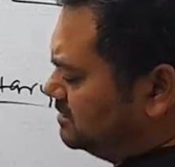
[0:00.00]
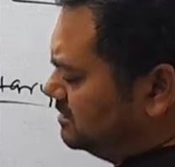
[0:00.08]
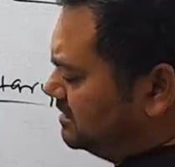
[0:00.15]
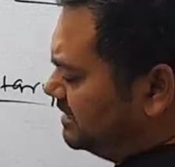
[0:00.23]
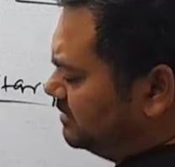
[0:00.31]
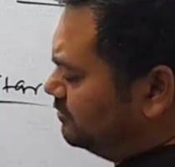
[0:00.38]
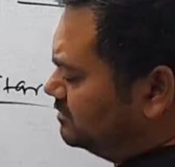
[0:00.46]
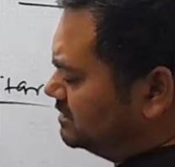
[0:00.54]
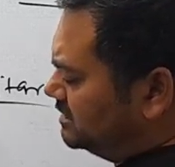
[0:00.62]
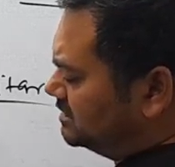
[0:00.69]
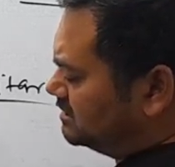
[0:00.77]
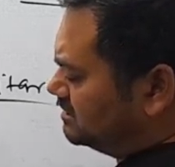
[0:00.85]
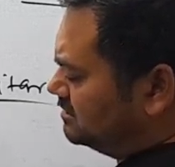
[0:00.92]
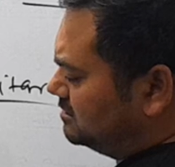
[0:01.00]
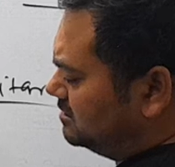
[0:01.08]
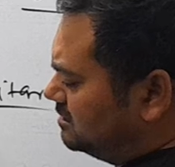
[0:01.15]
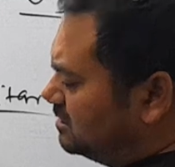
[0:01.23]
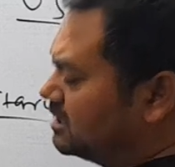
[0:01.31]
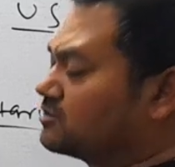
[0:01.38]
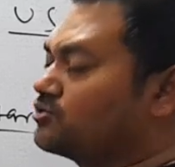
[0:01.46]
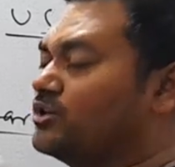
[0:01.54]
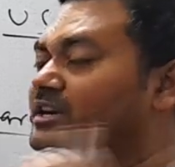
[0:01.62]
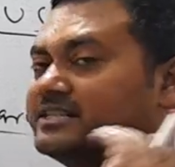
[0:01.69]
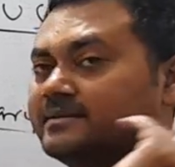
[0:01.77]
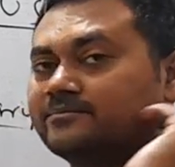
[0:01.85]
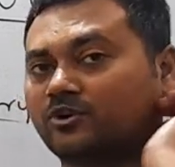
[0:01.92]
languages are
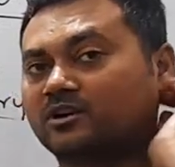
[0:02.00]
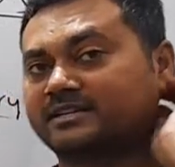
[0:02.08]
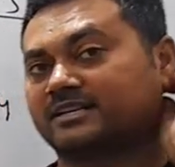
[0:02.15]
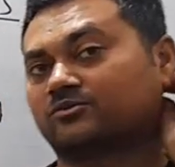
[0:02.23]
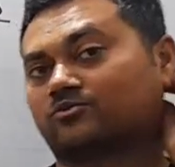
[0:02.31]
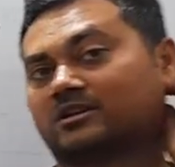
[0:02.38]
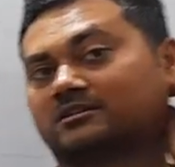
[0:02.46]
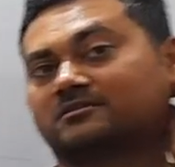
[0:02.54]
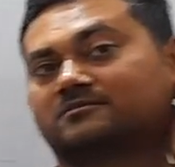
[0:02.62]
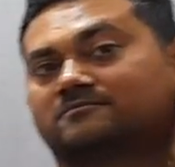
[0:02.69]
quite important one.